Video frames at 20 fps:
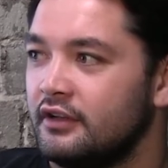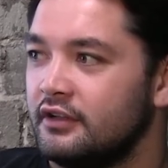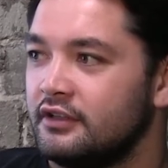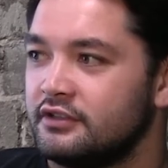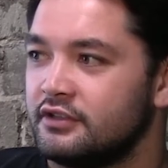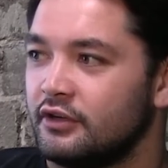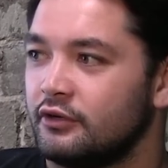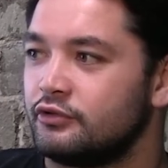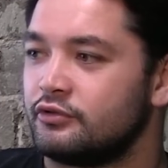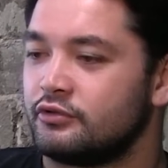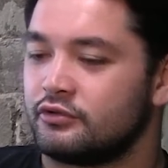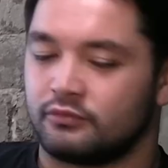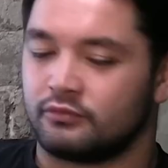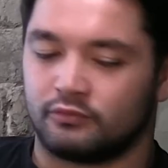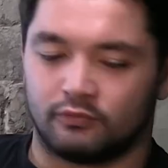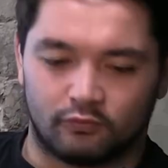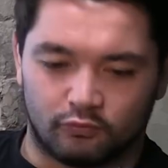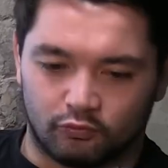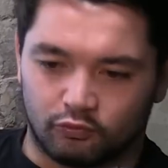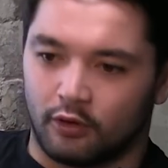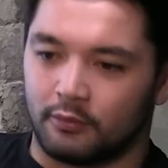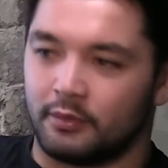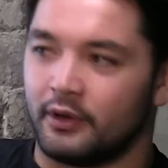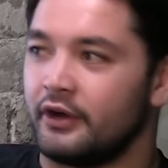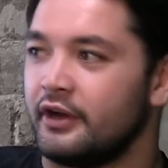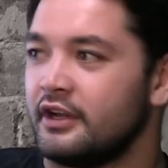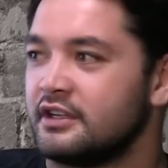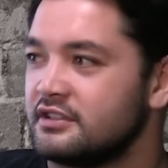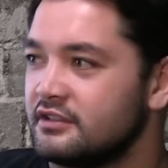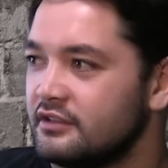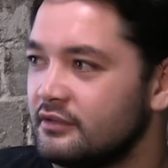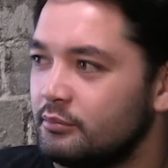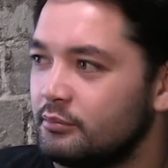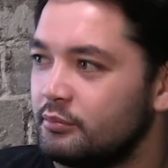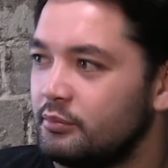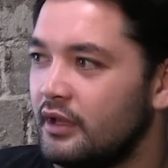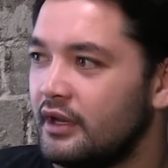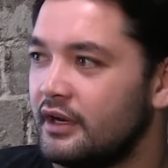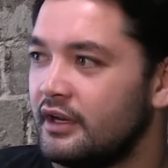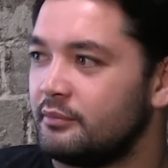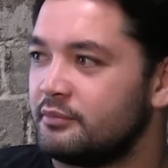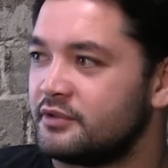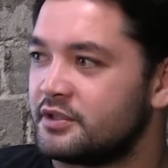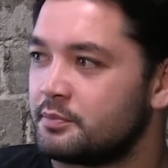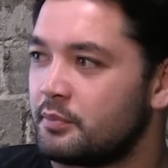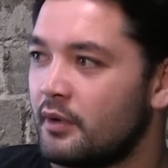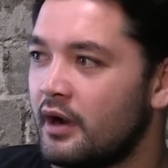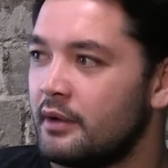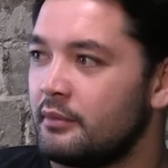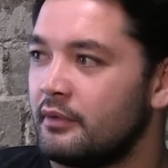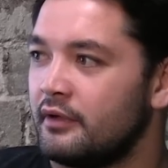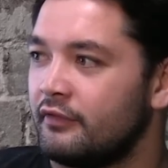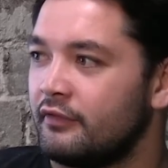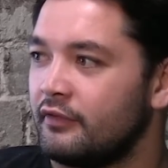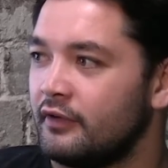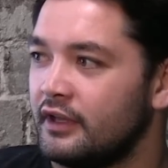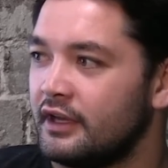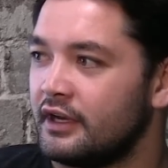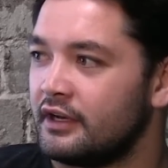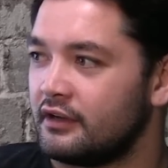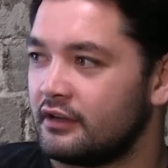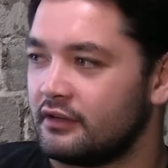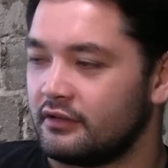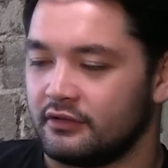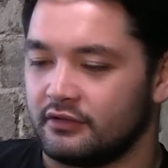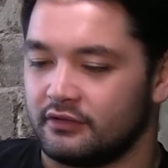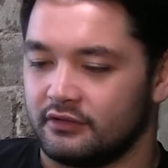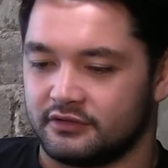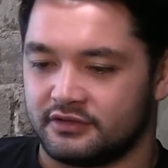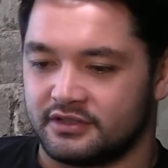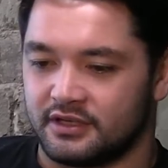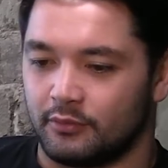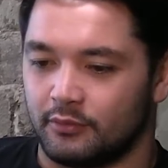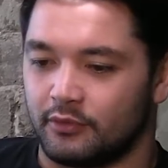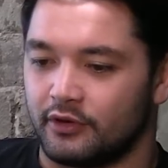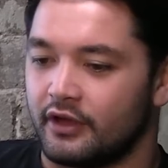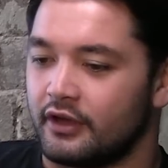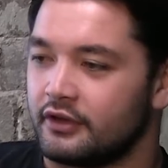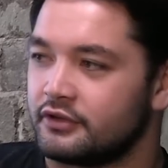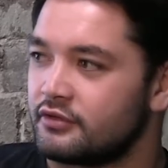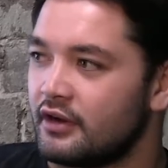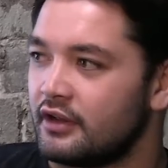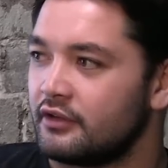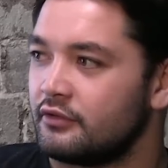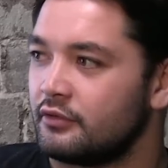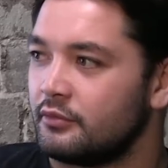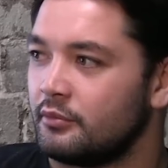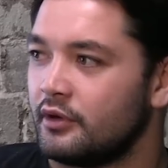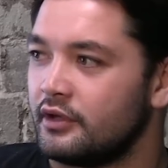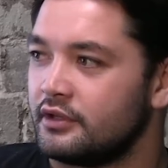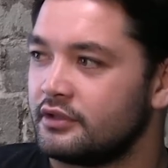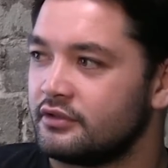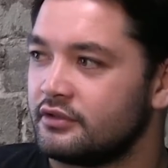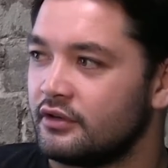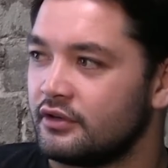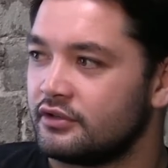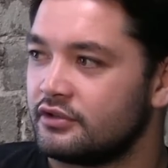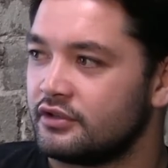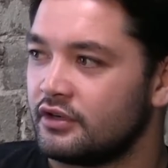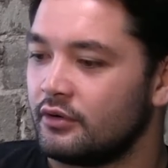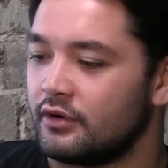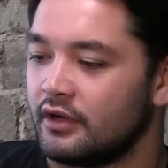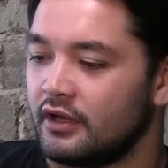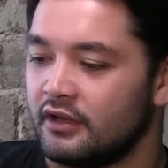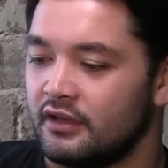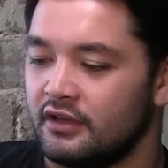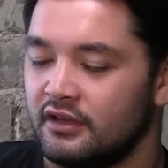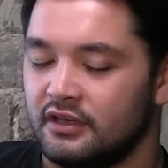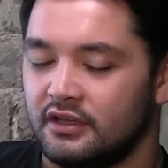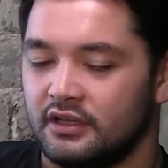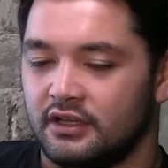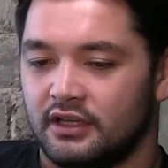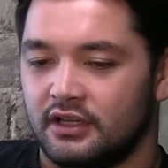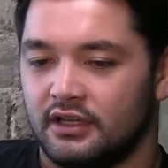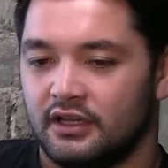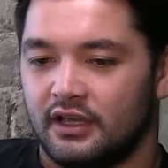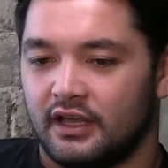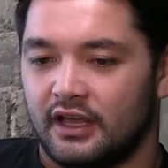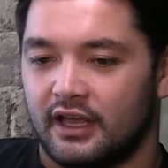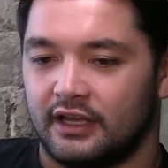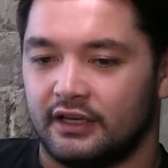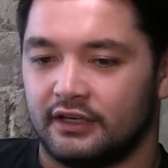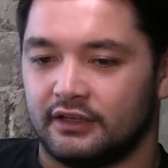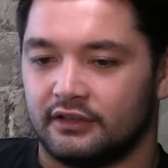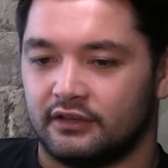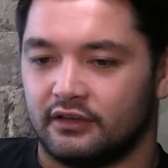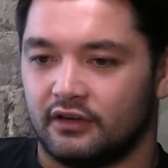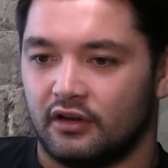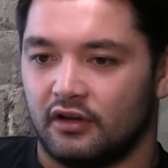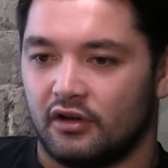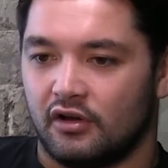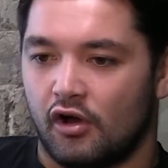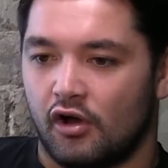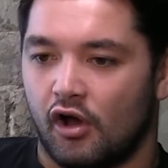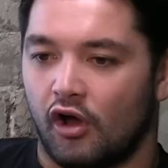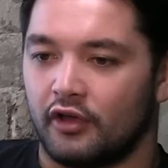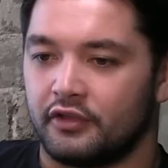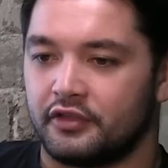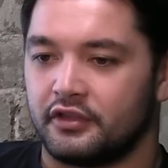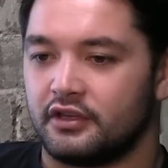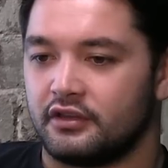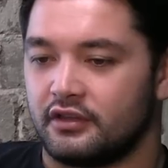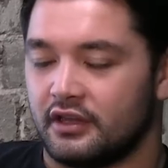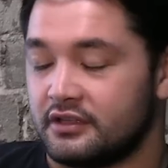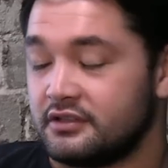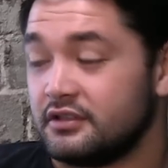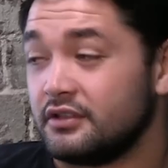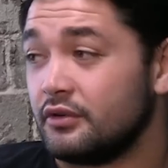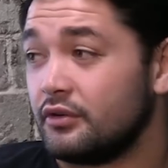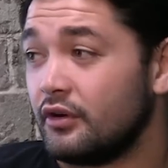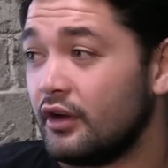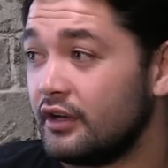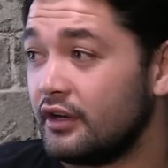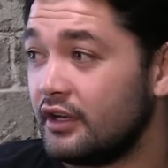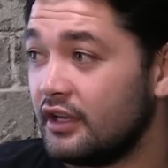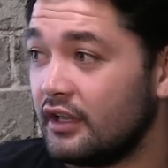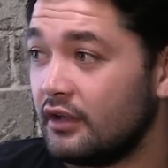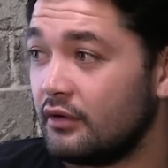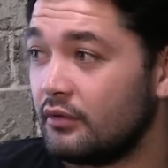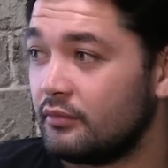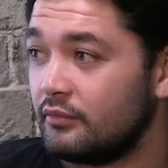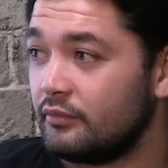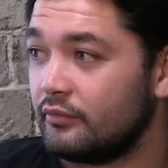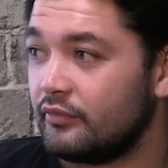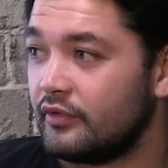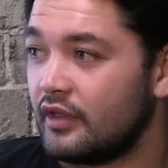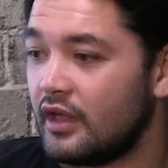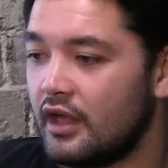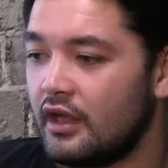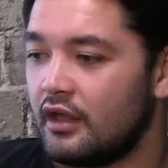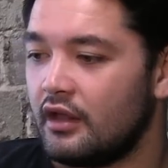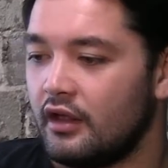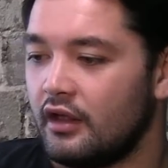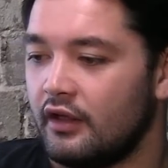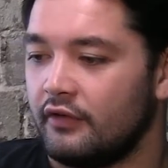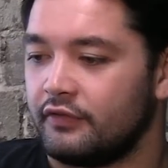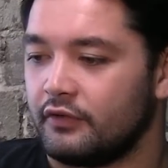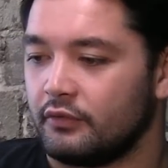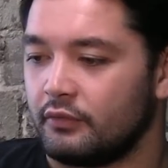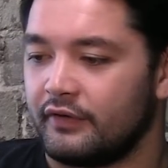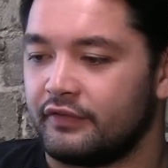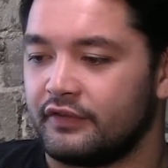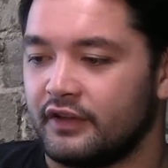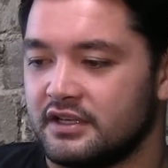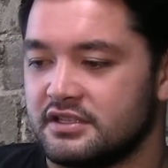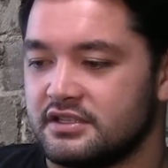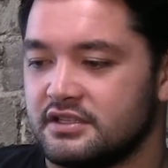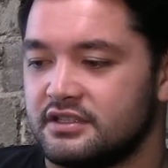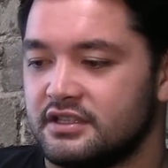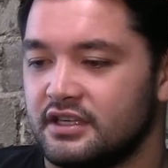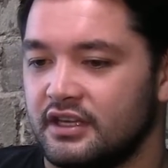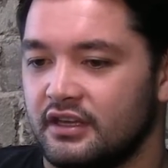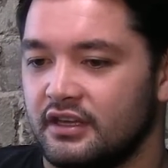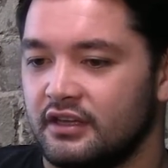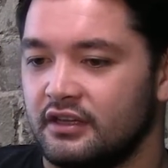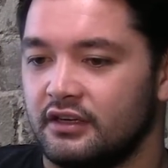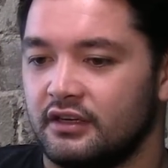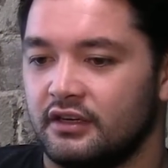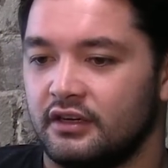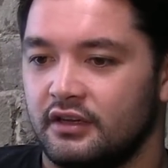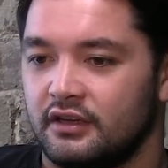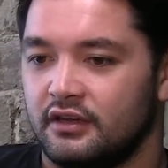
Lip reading: So Robbo doesn't bloody spray me for letting someone go straight through my inside shoulder. And I think that's a good idea, that if the ref doesn't see it...